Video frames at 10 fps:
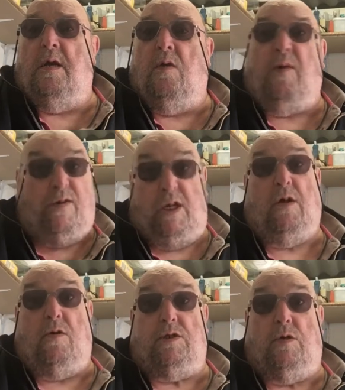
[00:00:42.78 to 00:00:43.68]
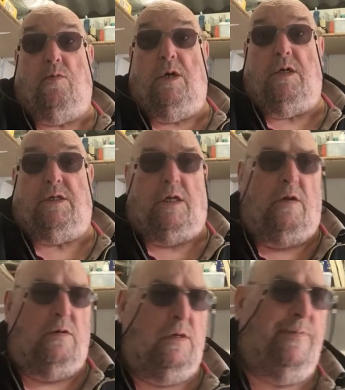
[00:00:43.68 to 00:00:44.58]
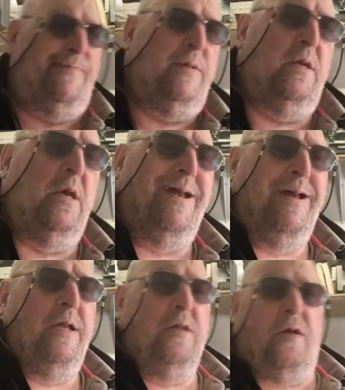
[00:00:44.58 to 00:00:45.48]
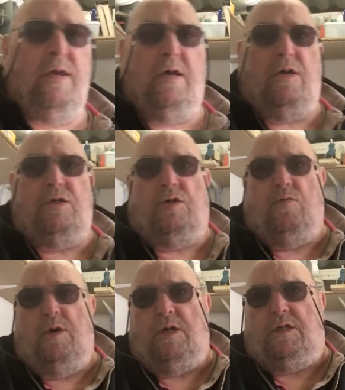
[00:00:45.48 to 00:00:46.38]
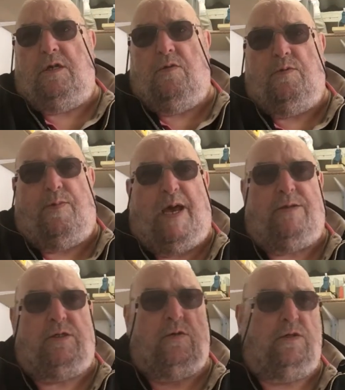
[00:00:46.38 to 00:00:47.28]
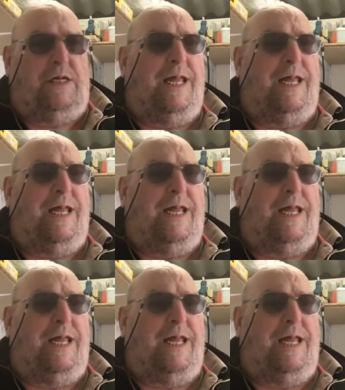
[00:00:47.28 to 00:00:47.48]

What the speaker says: we've still got some work to do. Not only got some work to do about sorting